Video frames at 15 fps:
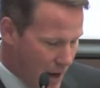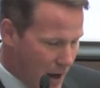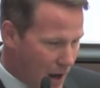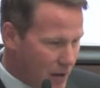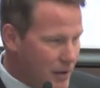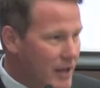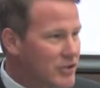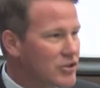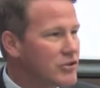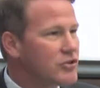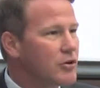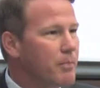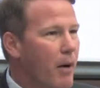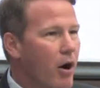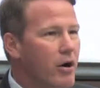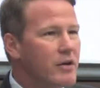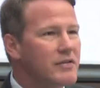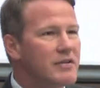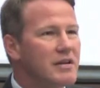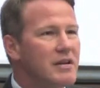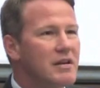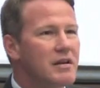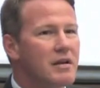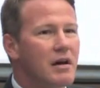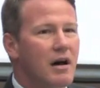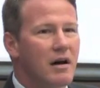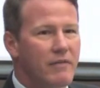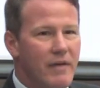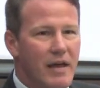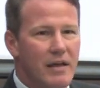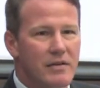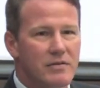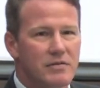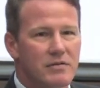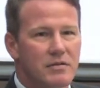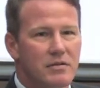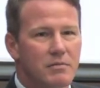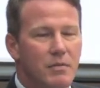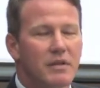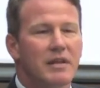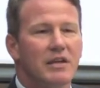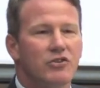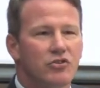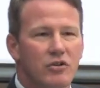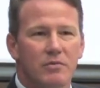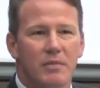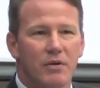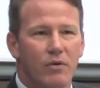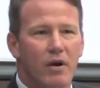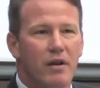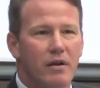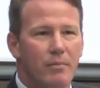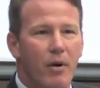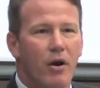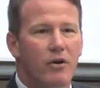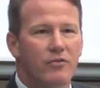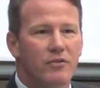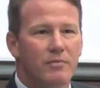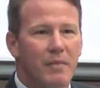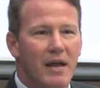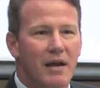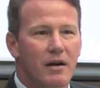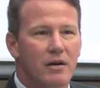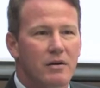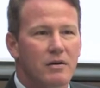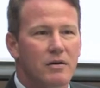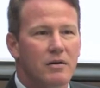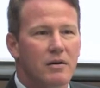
Elections are partisan events, but they shouldn't be run in a partisan manner.